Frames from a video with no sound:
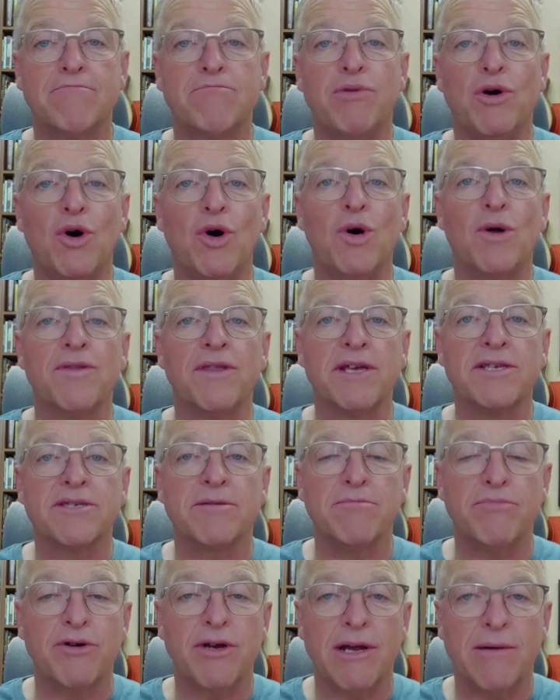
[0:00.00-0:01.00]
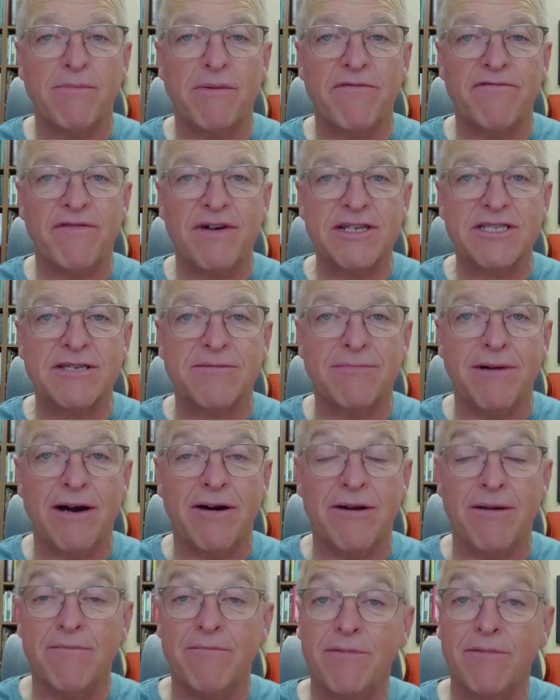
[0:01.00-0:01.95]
Paul doesn't put up a fuss about it.